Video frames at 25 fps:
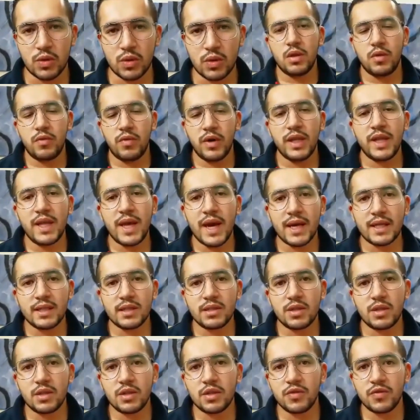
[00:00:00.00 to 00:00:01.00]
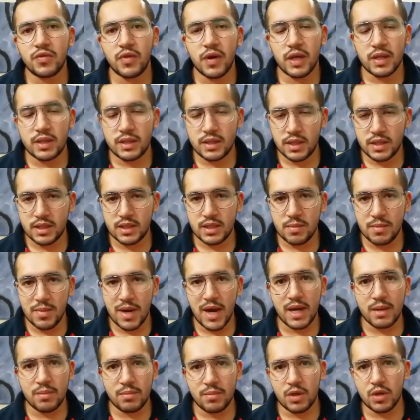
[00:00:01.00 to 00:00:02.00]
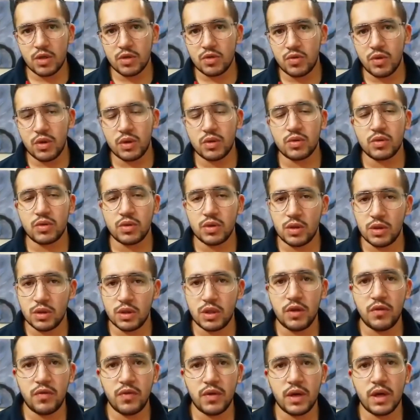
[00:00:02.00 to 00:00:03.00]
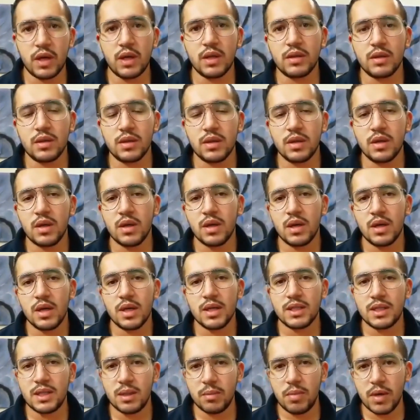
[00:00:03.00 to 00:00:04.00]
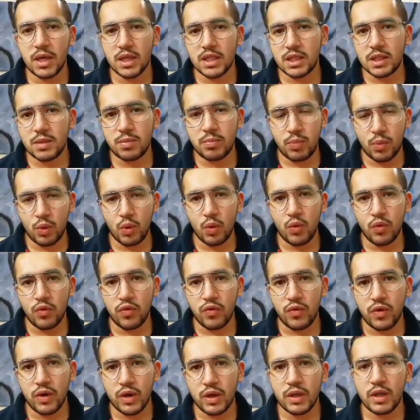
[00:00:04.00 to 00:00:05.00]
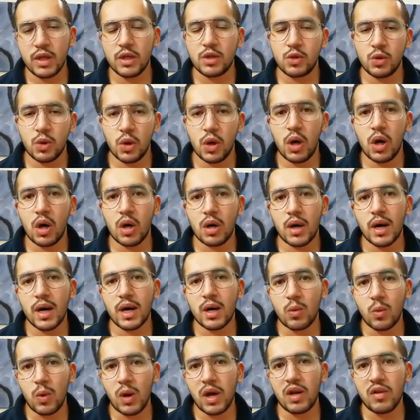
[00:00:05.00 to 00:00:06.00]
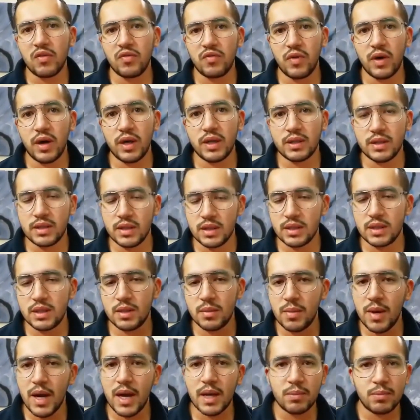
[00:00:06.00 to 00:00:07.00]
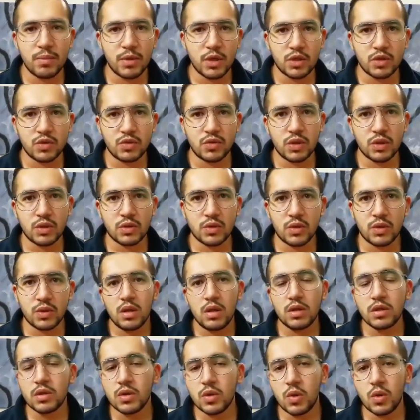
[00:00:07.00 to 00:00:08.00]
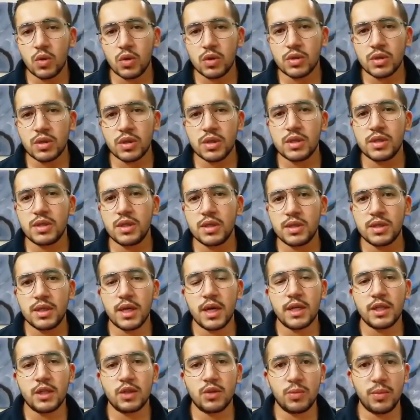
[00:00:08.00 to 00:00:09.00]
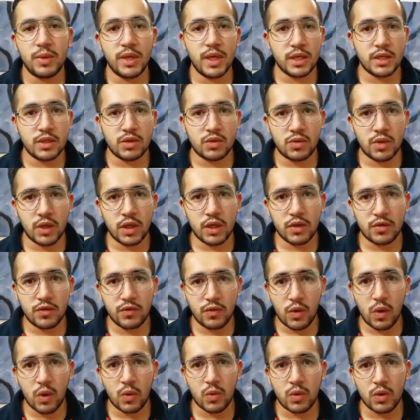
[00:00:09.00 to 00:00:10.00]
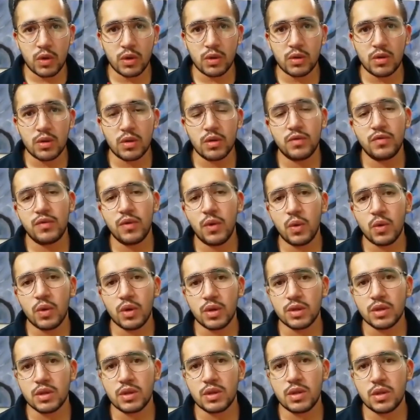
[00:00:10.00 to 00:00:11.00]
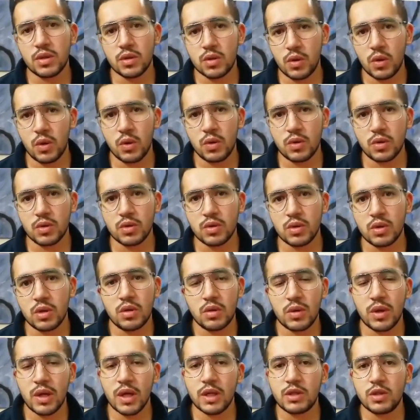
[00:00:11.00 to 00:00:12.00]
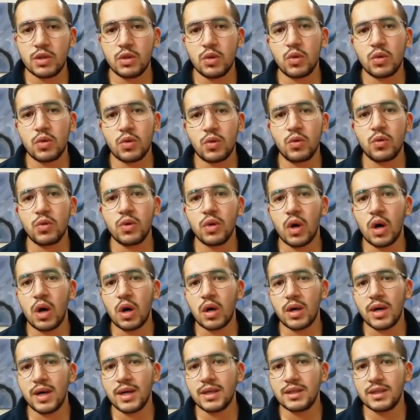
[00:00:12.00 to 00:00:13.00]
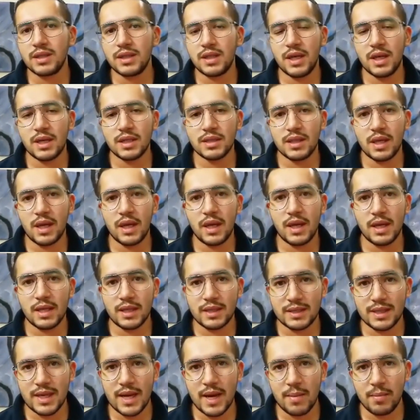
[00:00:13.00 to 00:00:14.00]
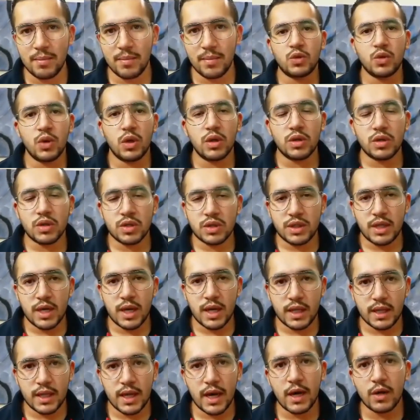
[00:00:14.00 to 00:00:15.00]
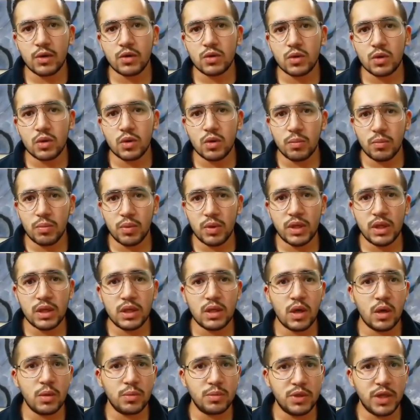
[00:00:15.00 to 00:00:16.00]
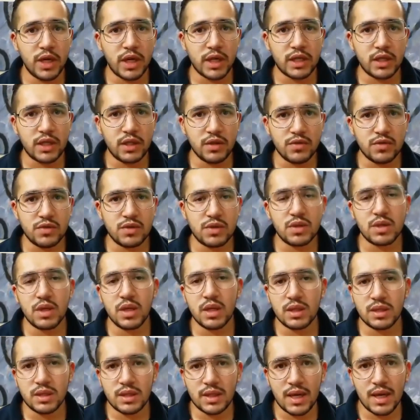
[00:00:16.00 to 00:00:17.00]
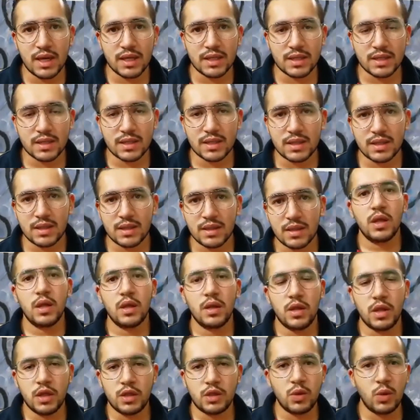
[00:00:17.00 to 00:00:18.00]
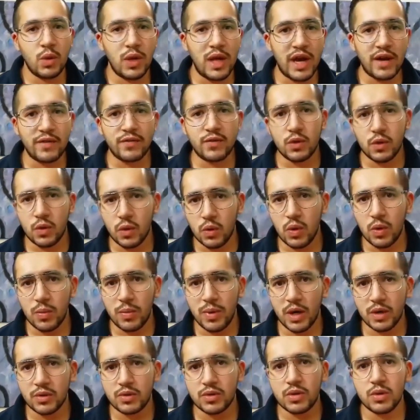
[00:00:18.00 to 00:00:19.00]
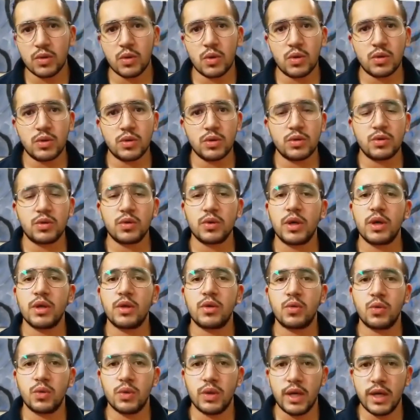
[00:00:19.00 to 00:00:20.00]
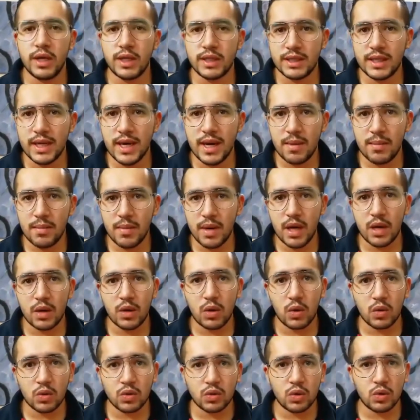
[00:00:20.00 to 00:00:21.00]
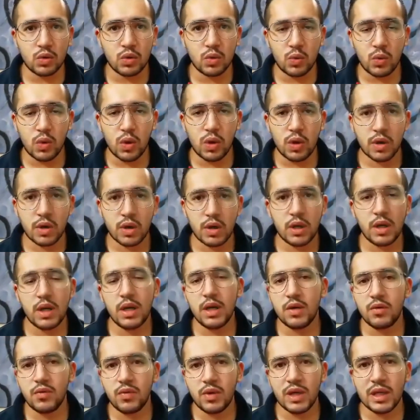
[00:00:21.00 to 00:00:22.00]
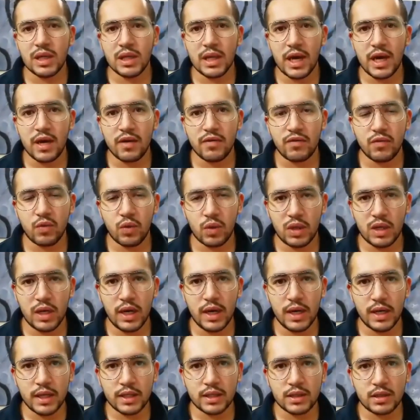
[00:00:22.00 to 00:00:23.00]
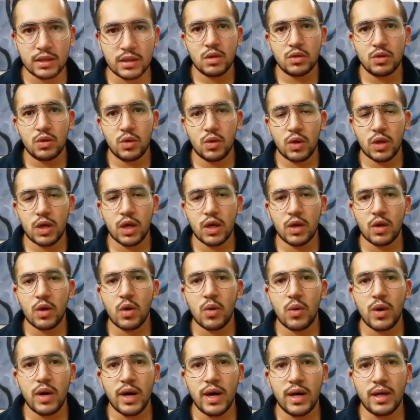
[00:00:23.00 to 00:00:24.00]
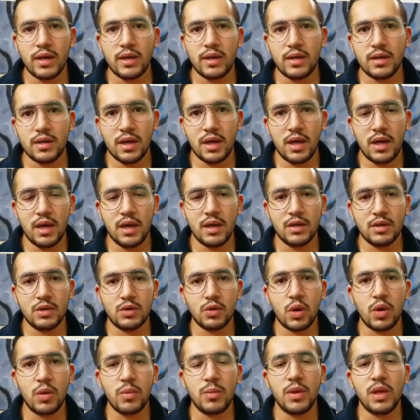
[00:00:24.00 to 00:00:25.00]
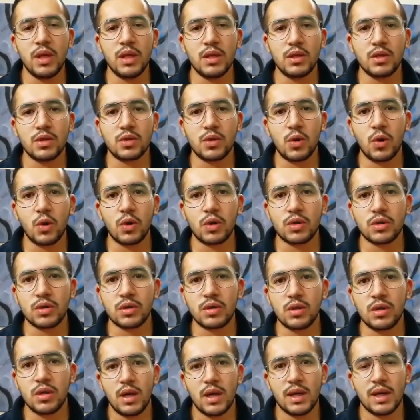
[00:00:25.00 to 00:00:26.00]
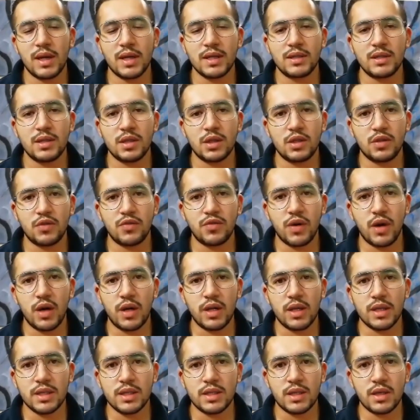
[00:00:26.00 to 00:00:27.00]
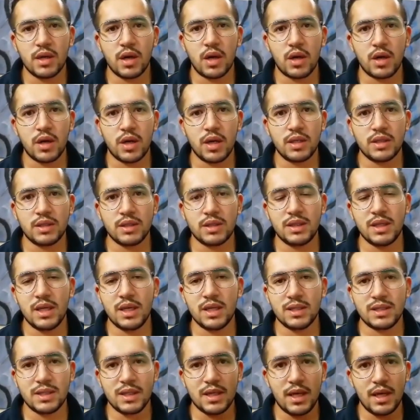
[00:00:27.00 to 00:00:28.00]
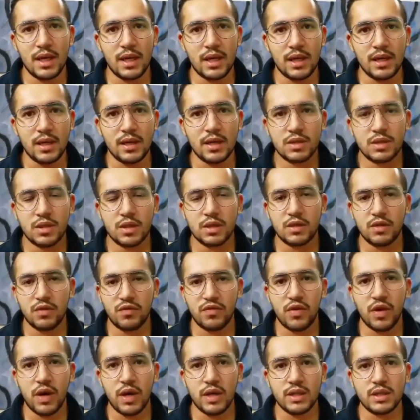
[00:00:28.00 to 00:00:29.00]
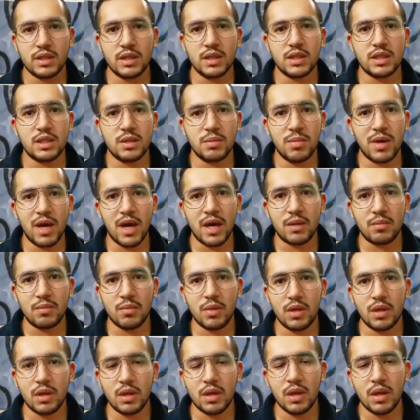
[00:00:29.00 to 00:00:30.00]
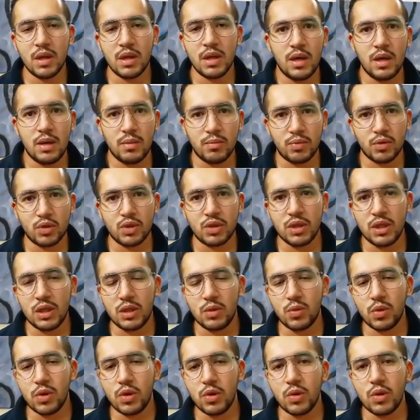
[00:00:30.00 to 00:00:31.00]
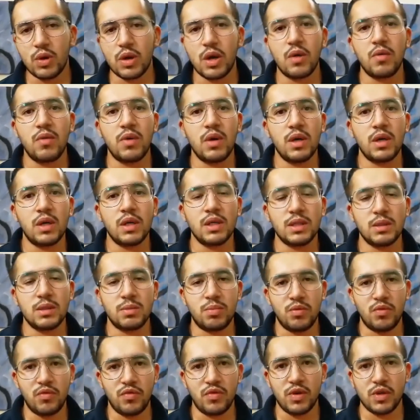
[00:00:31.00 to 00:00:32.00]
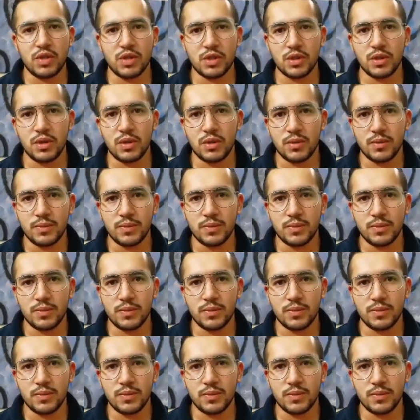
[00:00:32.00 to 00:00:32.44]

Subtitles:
The Red Hat Certified System Administrator Certificate is the best proof that you are a qualified system administrator. This course is designed to be a straightforward, focused course to get you through the RHCSA exam, to understand how to complete the objectives and tasks that you will have to know about in order to get through the exam and also to work in real life with Linux. So you can go ahead and join me in this course and get certified as an RHCSA certified system admin and proceed with your career as a professional.